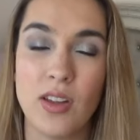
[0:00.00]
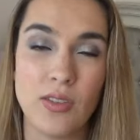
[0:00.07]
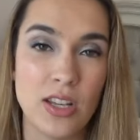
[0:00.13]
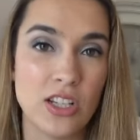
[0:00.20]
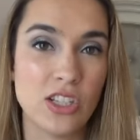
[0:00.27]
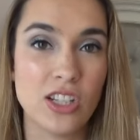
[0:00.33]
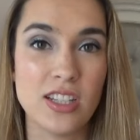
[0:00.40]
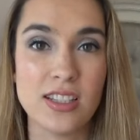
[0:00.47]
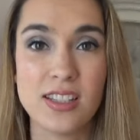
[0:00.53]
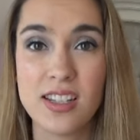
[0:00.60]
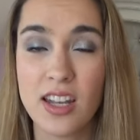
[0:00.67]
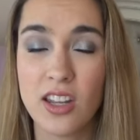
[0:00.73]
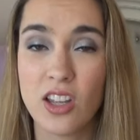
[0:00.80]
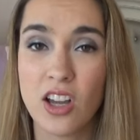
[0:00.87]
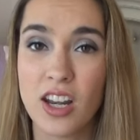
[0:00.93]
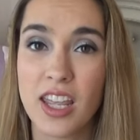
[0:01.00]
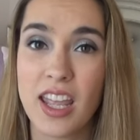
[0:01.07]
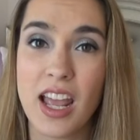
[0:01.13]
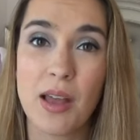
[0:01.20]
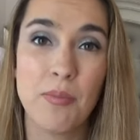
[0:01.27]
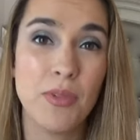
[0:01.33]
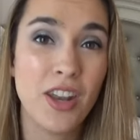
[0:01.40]
foundation is sitting on
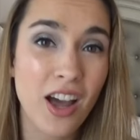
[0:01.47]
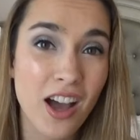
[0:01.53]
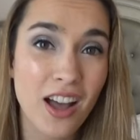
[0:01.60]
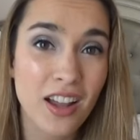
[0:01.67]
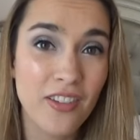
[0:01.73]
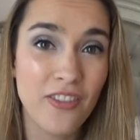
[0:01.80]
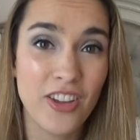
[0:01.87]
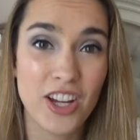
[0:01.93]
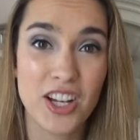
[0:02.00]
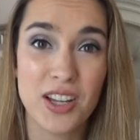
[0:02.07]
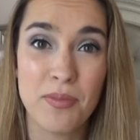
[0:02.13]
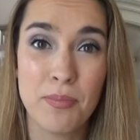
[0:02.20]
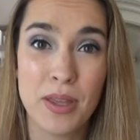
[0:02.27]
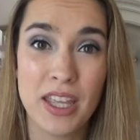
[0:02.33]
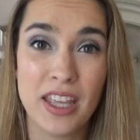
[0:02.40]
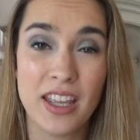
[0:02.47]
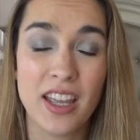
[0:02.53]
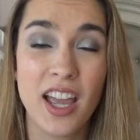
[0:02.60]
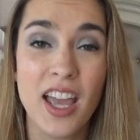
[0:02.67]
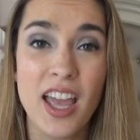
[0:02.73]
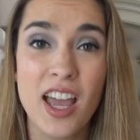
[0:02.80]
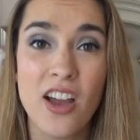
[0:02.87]
it. I'm not a very
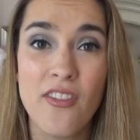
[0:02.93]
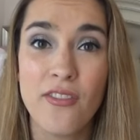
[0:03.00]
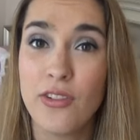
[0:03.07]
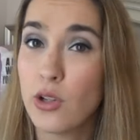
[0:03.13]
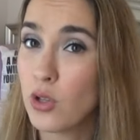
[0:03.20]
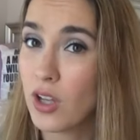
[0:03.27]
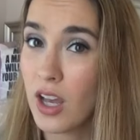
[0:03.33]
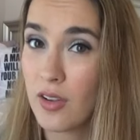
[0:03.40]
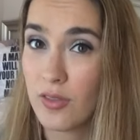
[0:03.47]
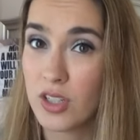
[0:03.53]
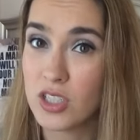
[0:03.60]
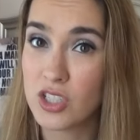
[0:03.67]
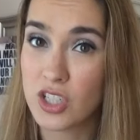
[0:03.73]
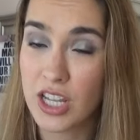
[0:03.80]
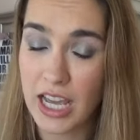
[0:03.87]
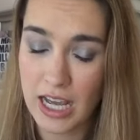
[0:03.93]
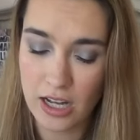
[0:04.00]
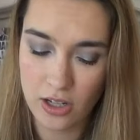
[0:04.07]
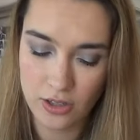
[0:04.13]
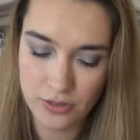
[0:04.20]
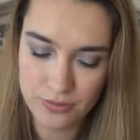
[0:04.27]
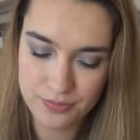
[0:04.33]
big full coverage
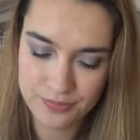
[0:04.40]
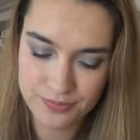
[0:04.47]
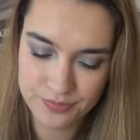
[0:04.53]
gal.